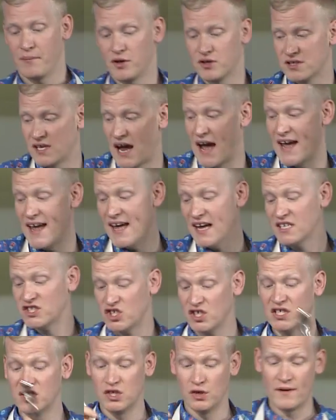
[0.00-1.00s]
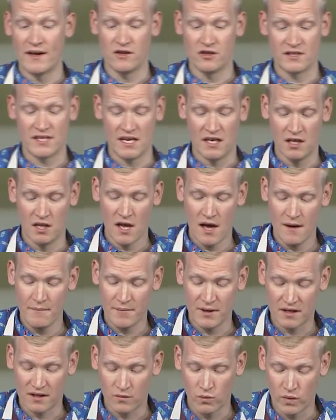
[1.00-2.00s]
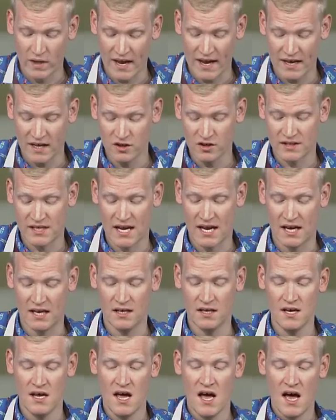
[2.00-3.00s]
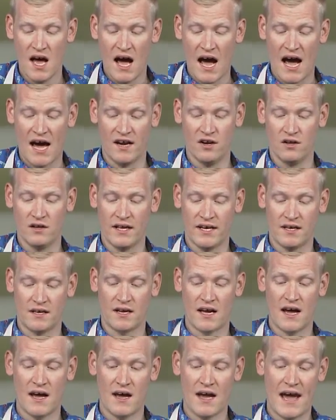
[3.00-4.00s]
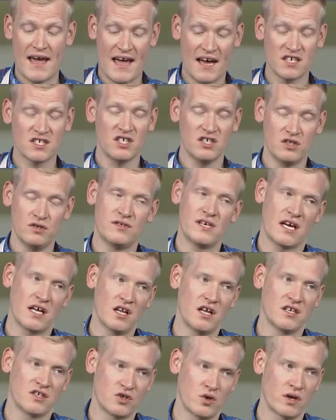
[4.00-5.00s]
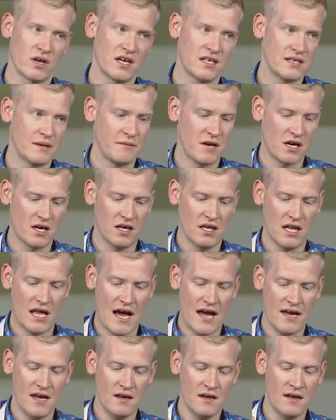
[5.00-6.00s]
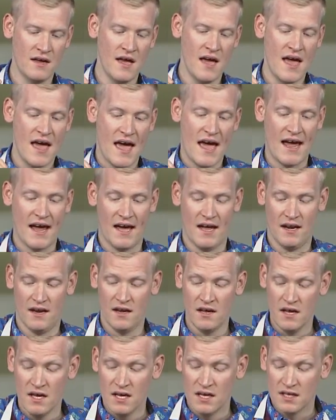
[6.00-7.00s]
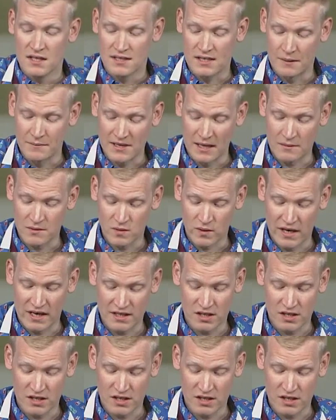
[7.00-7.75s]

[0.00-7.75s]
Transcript: person, I actually do entertain a lot, but when I entertain, I don't like, I actually do take a lot of shortcuts, I'm not gonna lie. And sometimes what I